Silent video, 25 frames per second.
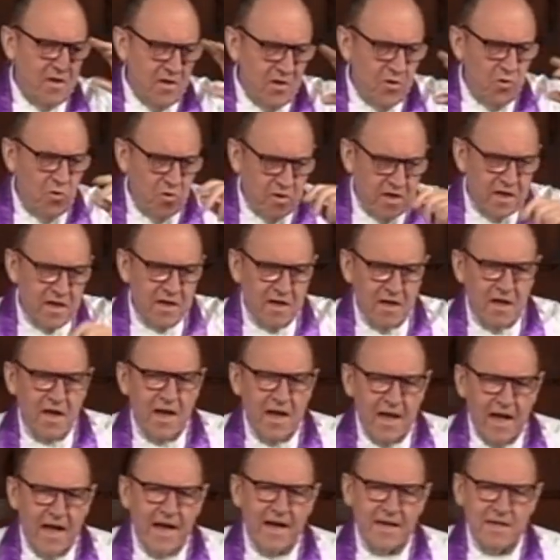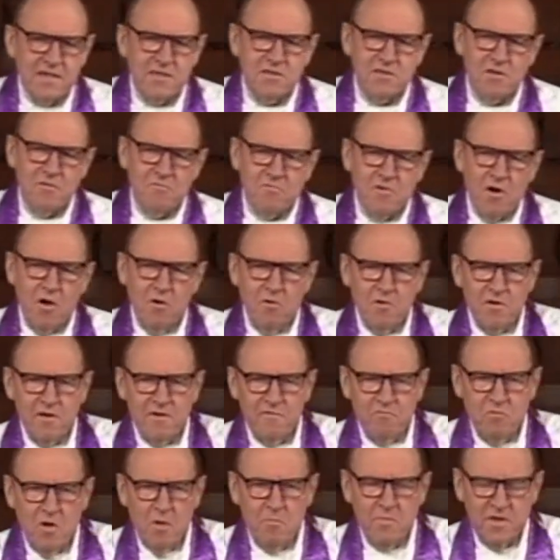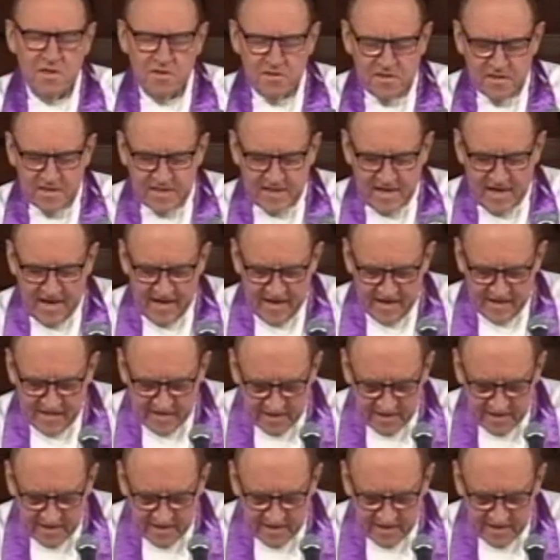looking at the role of women today